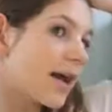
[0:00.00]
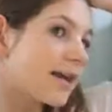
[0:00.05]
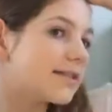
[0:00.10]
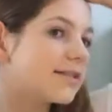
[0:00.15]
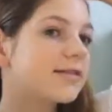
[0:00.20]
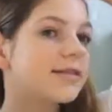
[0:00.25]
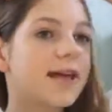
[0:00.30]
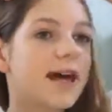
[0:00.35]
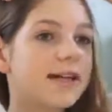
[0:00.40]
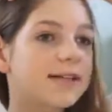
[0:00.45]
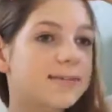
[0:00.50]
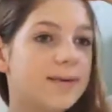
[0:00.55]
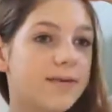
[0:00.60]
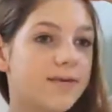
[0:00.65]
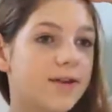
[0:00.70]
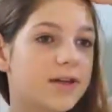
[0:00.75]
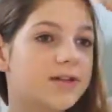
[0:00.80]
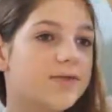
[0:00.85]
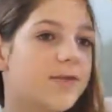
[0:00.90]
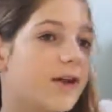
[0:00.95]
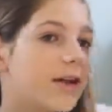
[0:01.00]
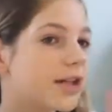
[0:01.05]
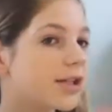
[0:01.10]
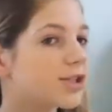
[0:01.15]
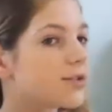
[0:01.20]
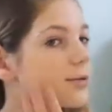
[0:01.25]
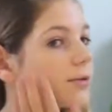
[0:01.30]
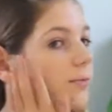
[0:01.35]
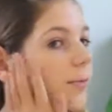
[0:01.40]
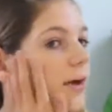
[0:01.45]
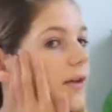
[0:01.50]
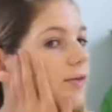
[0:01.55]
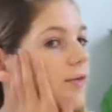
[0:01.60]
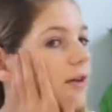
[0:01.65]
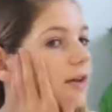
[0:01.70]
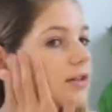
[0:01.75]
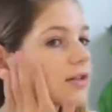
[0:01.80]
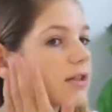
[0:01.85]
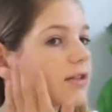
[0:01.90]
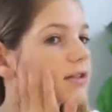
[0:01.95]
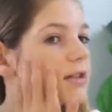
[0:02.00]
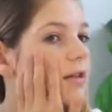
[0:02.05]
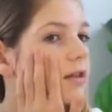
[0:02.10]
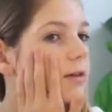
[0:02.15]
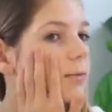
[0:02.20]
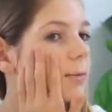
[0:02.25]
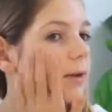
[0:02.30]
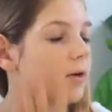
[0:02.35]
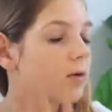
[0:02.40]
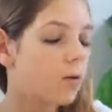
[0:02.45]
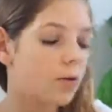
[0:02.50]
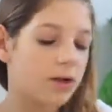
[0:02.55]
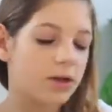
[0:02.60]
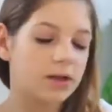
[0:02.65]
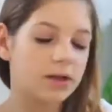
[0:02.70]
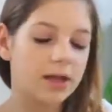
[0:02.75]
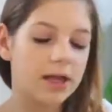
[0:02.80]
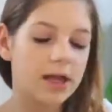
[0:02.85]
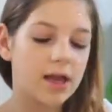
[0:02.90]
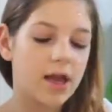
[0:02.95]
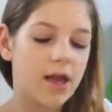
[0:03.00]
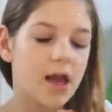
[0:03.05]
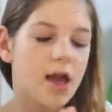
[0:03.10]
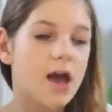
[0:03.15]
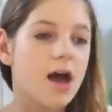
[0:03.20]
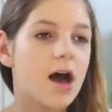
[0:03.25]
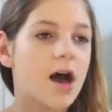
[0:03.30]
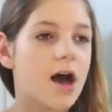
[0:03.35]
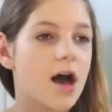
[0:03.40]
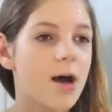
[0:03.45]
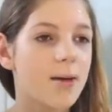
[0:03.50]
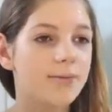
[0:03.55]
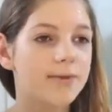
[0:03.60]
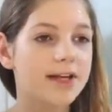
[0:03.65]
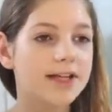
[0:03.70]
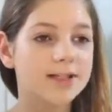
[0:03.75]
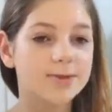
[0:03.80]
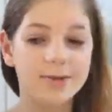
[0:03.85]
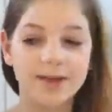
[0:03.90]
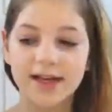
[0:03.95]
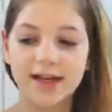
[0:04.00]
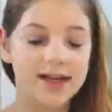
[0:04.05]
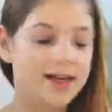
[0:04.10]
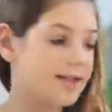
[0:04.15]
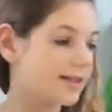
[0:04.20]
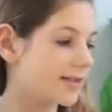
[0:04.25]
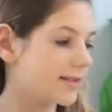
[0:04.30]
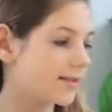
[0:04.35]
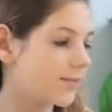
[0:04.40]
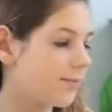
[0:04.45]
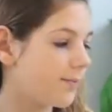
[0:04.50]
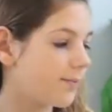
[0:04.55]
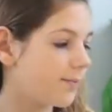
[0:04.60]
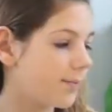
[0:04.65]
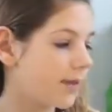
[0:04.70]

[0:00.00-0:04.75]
Okay, so that's my finished foundation. My face does look a bit oily. That's because